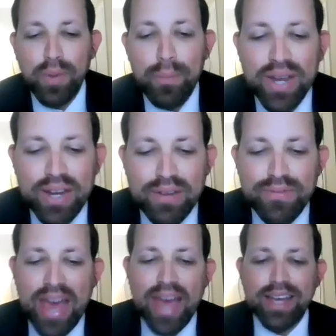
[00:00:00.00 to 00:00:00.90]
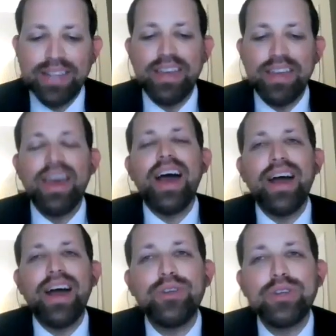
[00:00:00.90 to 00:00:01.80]
But in fact,
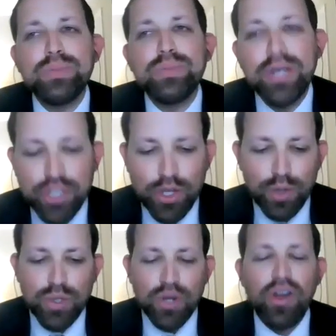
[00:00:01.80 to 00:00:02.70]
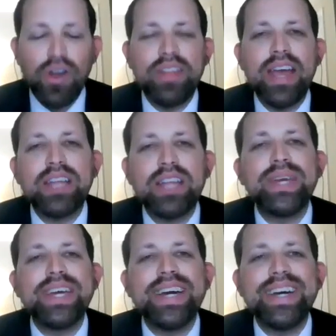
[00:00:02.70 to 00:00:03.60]
there's much closer contact,
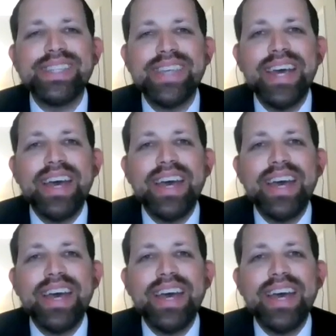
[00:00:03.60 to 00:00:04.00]
because